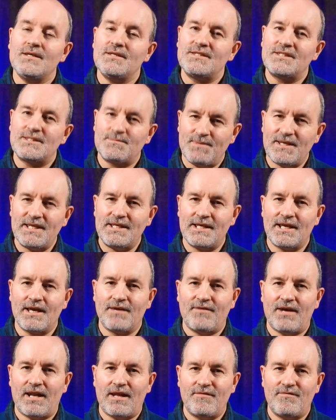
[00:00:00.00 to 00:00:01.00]
Speaking
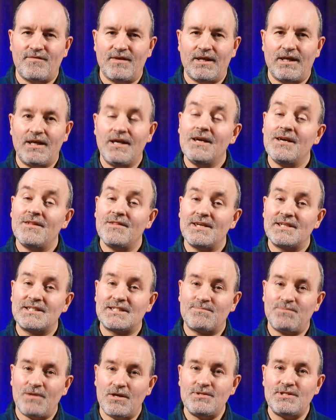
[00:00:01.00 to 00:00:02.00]
of LFE, the
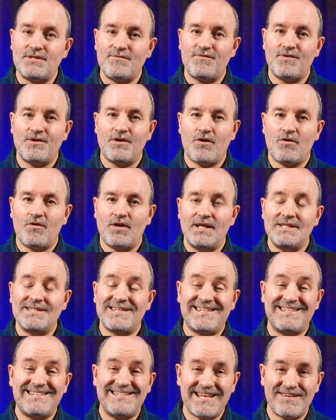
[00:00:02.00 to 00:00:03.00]
explosive finale is
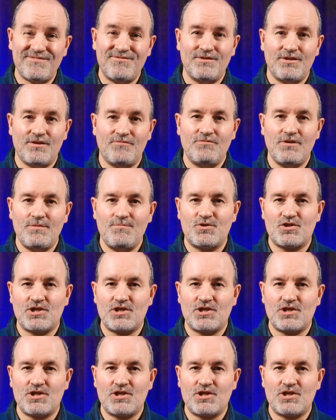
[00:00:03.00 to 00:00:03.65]
a definite room